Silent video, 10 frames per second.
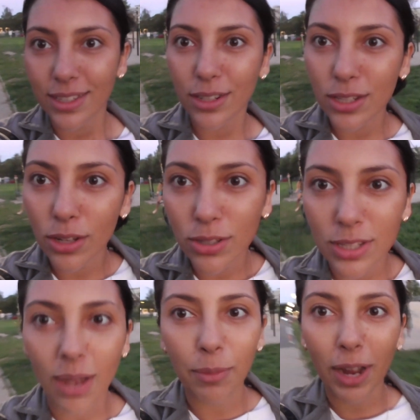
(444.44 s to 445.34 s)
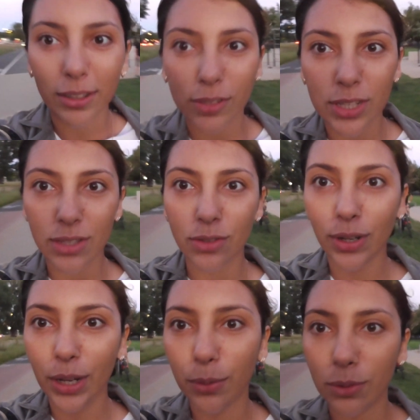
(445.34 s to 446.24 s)
There's also some kind of a
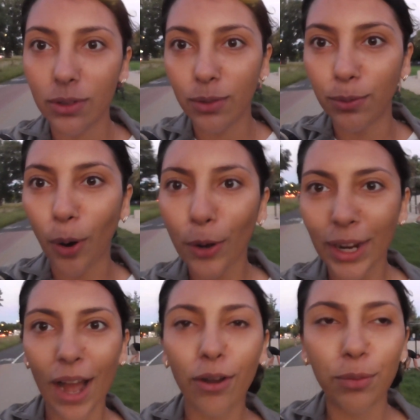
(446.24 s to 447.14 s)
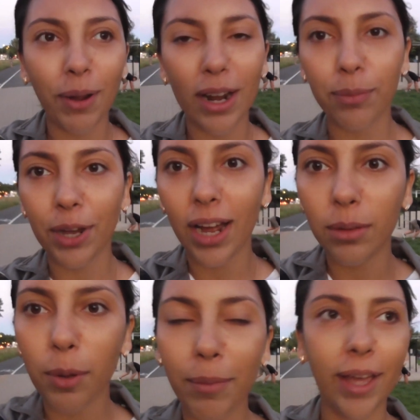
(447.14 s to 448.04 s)
strict workout part
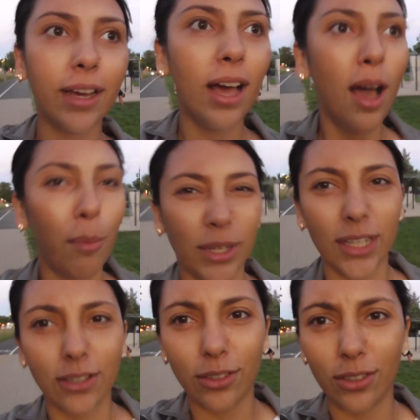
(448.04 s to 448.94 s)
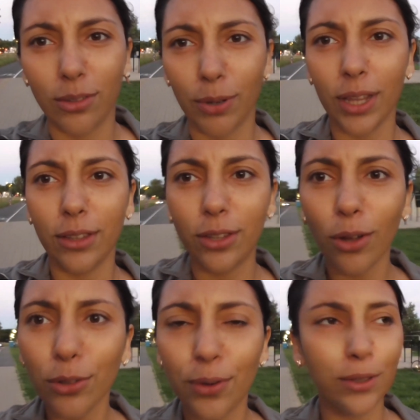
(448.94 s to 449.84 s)
behind my back, but I really
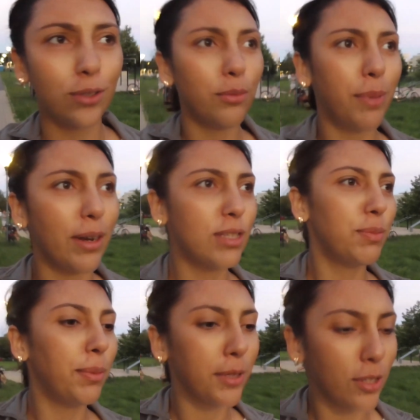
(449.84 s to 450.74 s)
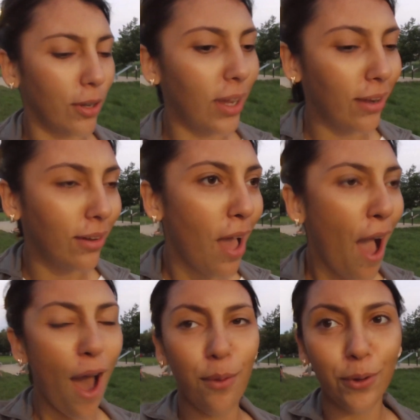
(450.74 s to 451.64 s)
don't want to embarrass people, so I,
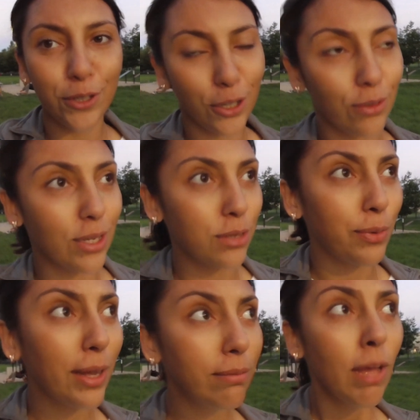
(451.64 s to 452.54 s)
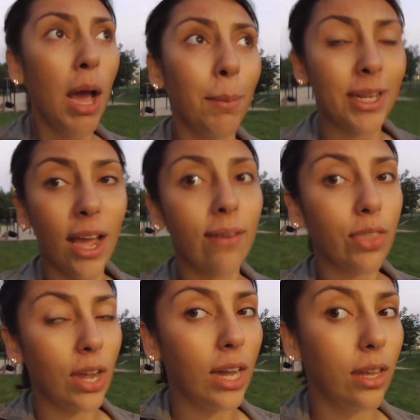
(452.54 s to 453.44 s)
I won't show this one. But I
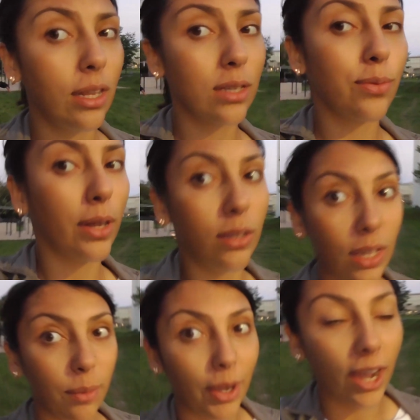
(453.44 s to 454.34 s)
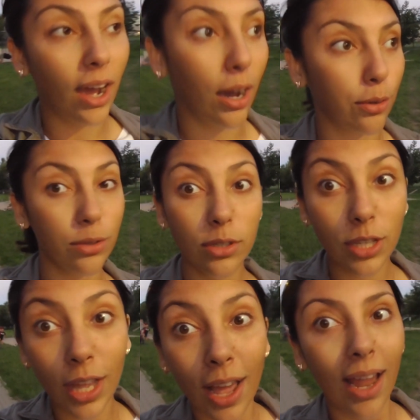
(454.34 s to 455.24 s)
have done another one near my
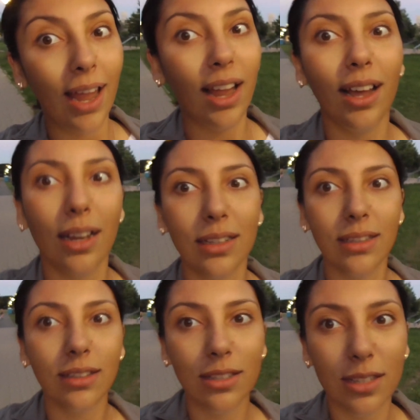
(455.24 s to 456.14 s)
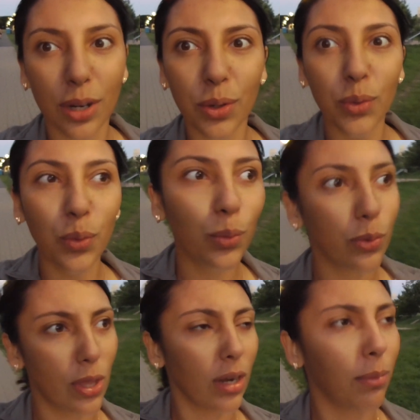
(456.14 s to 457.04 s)
house, and so
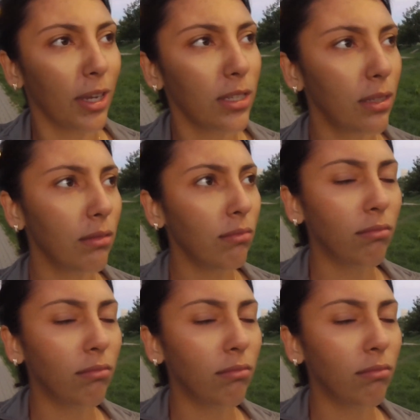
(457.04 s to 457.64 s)
there must